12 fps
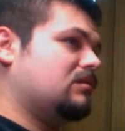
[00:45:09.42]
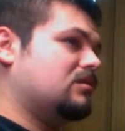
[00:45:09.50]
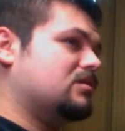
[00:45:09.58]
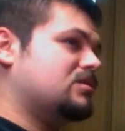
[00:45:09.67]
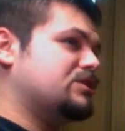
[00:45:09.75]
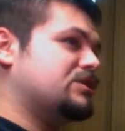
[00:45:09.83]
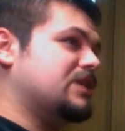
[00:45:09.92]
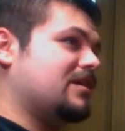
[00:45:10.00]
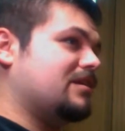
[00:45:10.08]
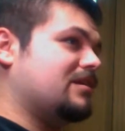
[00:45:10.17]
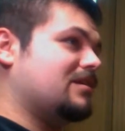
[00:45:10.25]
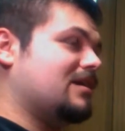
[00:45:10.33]

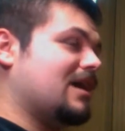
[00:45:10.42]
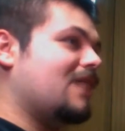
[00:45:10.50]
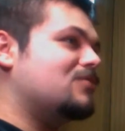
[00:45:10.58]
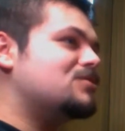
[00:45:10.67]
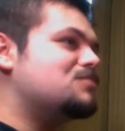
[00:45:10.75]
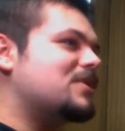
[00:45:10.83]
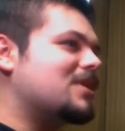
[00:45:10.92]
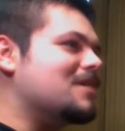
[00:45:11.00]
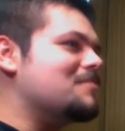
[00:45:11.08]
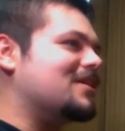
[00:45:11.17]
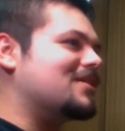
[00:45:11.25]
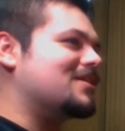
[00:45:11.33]
Shit. How'd you pick
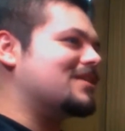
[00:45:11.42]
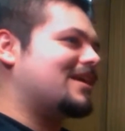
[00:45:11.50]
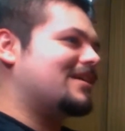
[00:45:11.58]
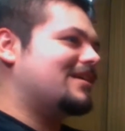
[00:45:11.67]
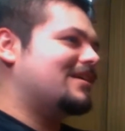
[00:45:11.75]
up on all that?